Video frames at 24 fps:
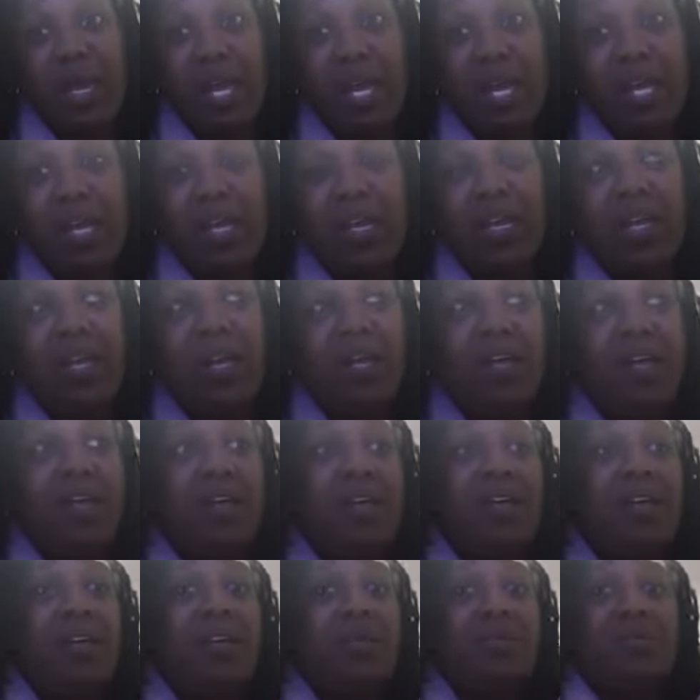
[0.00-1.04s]
mind,
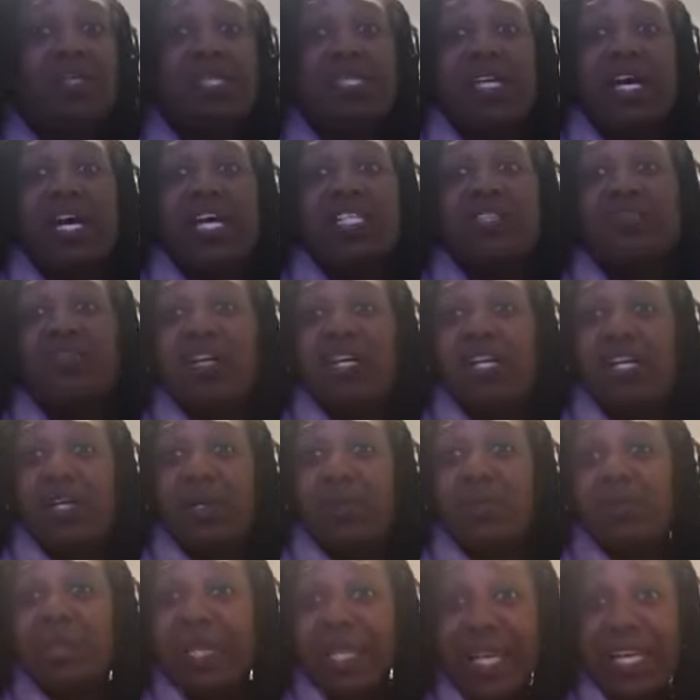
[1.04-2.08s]
besides fucking
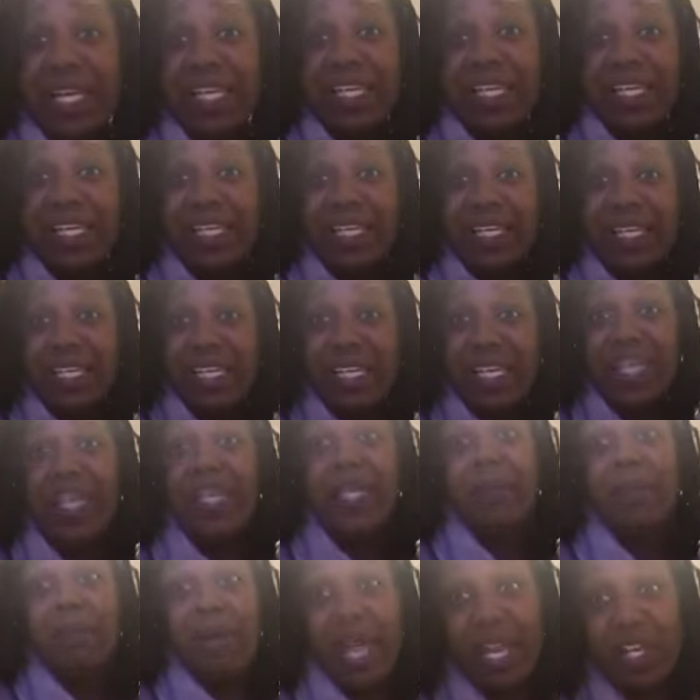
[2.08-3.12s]
complaining
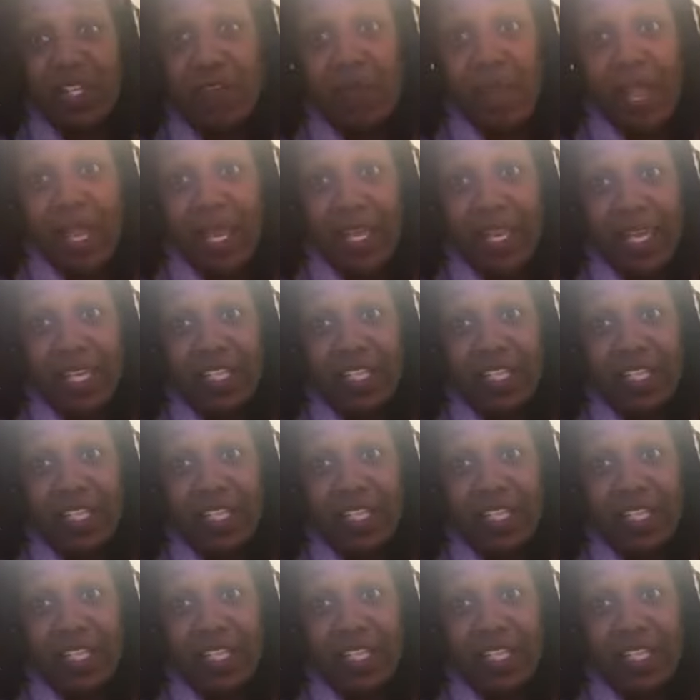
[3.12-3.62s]
and backtracking